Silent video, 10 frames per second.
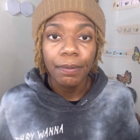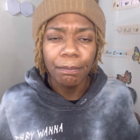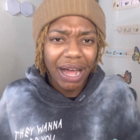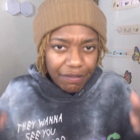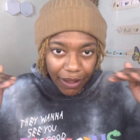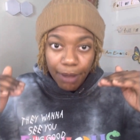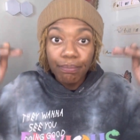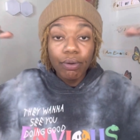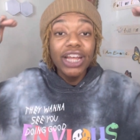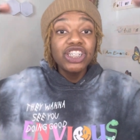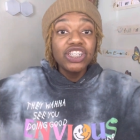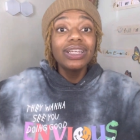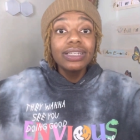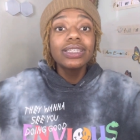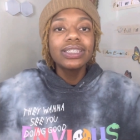my
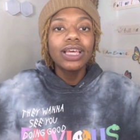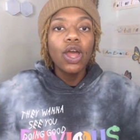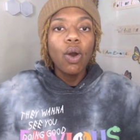vibrations,